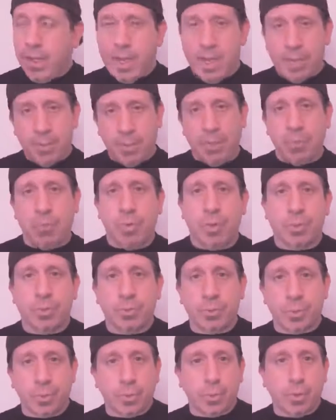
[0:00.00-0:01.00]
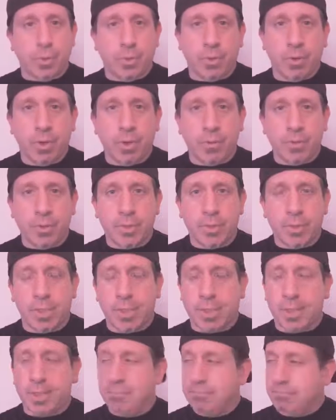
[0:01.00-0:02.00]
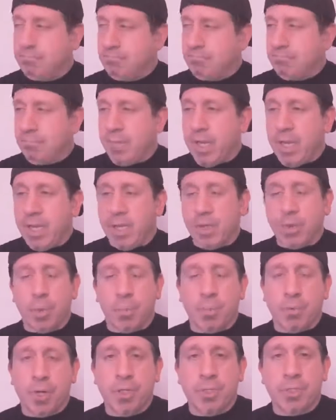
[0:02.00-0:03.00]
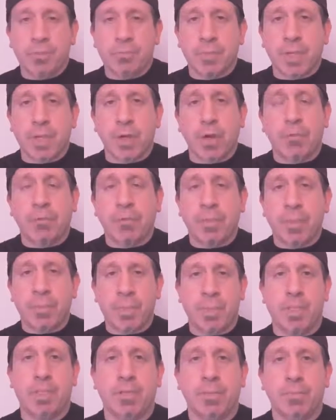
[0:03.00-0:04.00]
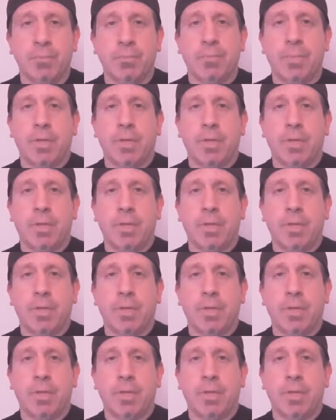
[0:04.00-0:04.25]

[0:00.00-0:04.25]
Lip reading: Anybody that walks through the door of their office, a corporation can offer them a deal,